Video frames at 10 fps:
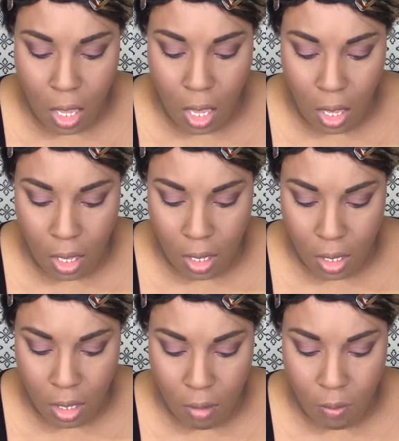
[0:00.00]

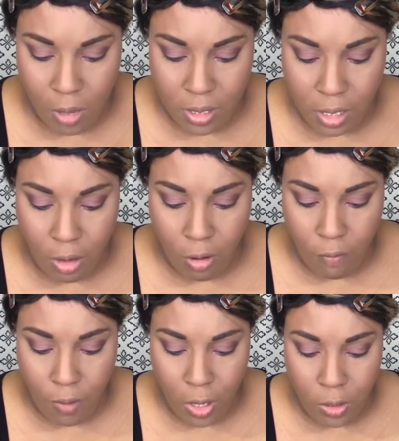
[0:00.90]
mascara
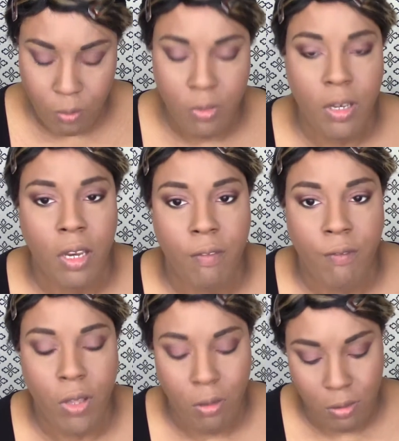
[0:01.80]
volume
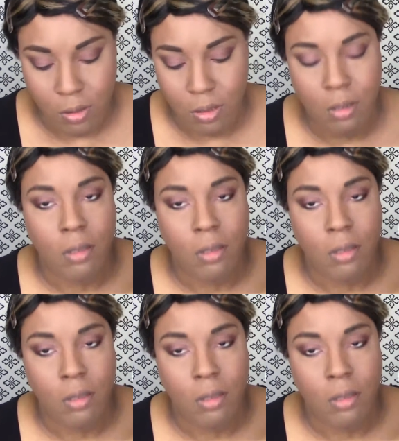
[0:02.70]
defaults.